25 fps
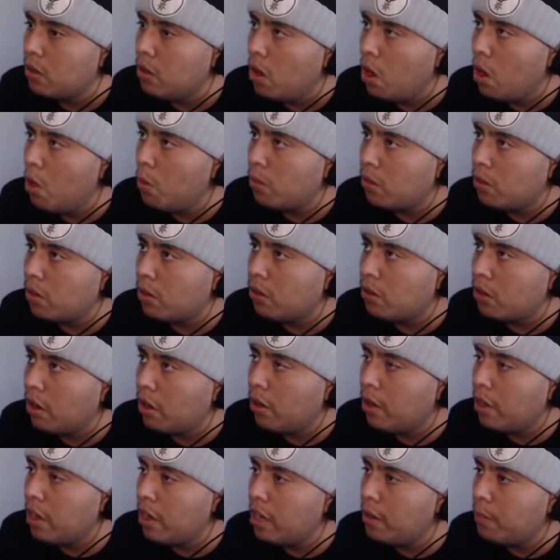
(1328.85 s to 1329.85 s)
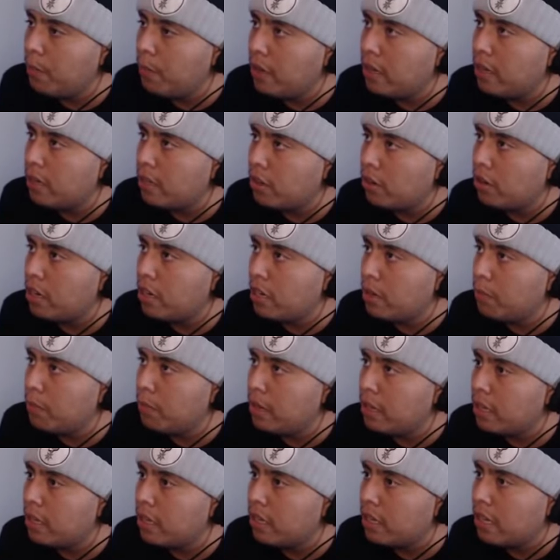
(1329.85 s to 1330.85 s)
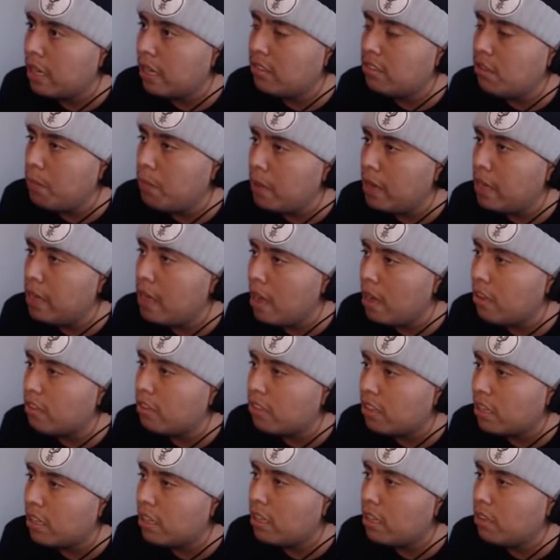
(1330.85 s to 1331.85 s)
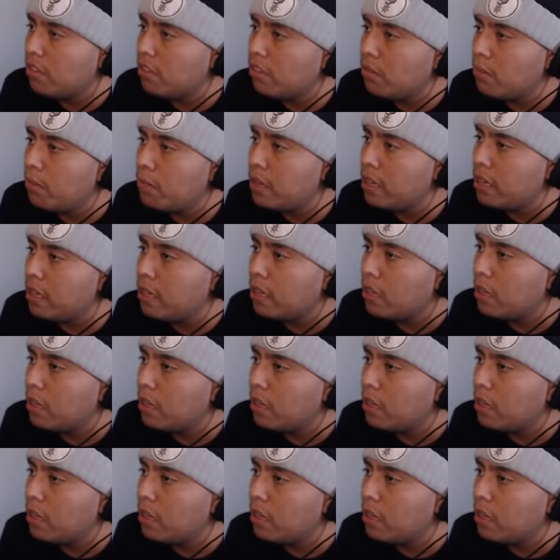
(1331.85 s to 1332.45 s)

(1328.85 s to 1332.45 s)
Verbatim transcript: Oh, they're, they're getting B. They're getting B. Get to B, guys. Get to B.